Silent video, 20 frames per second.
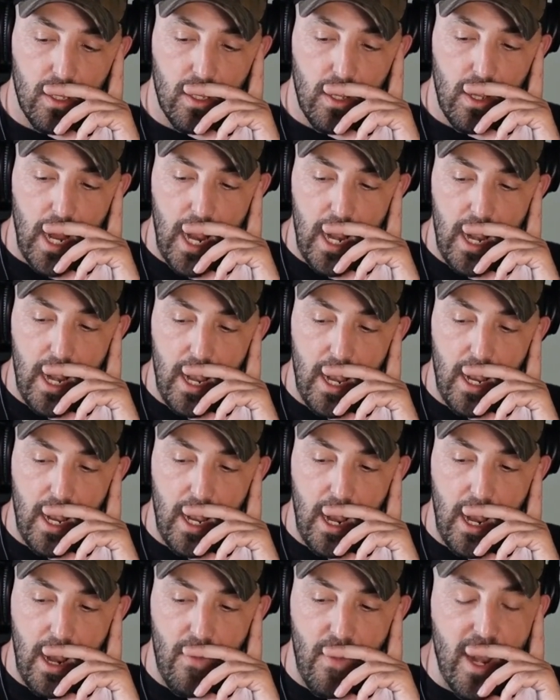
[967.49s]
And
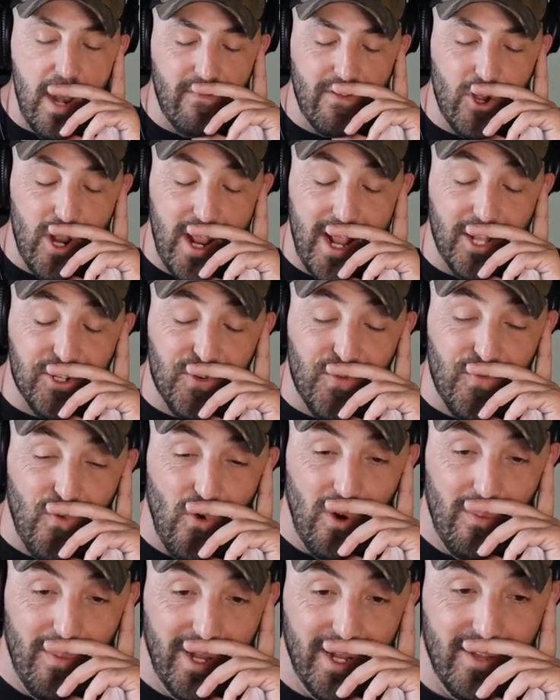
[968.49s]
they didn't have a good answer for
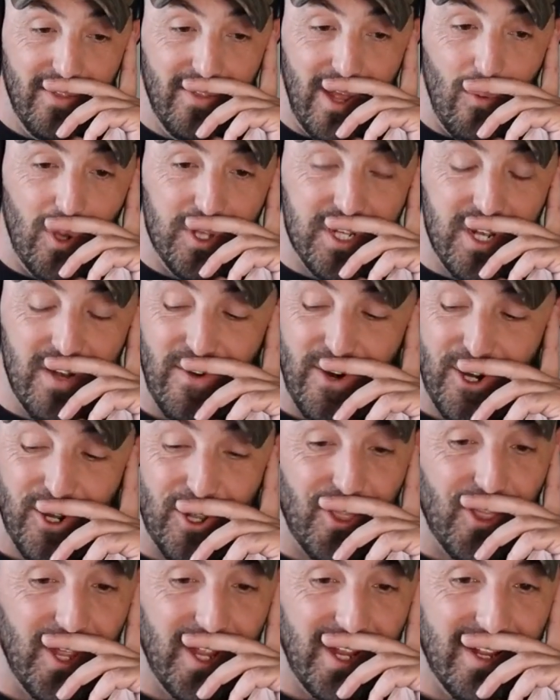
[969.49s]
me, and that wasn't a very good
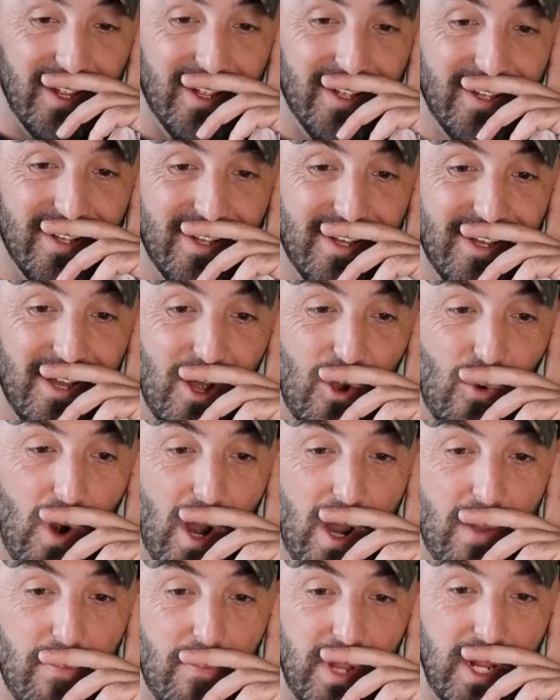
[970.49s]
thing,
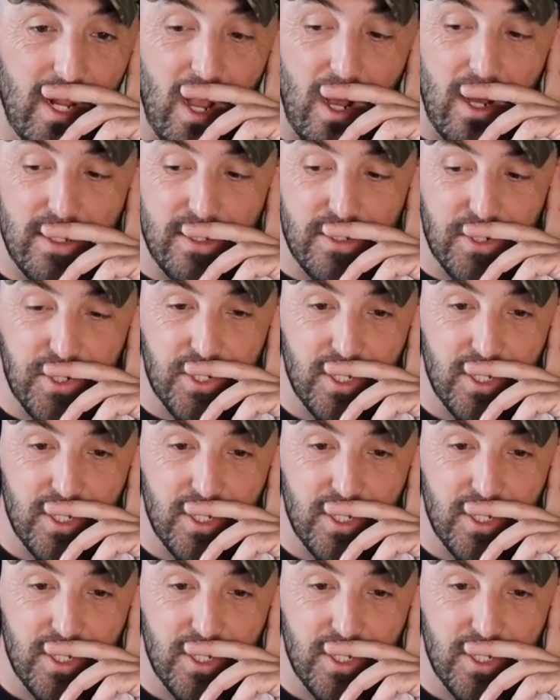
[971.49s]
right? Because